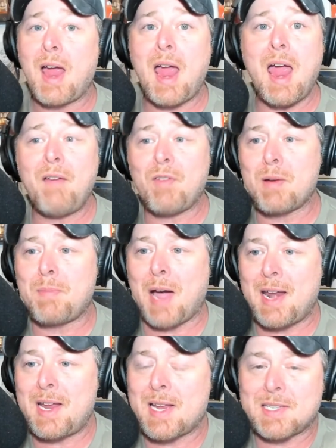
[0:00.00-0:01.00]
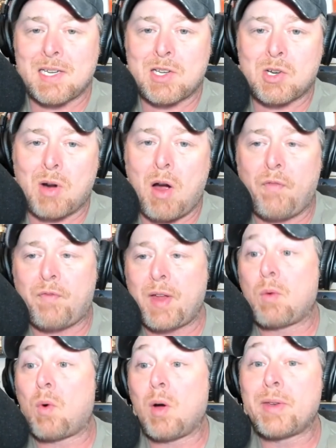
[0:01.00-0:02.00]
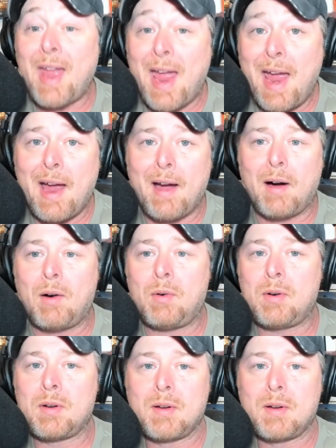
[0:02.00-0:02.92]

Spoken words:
Everybody gets a trophy. Well, now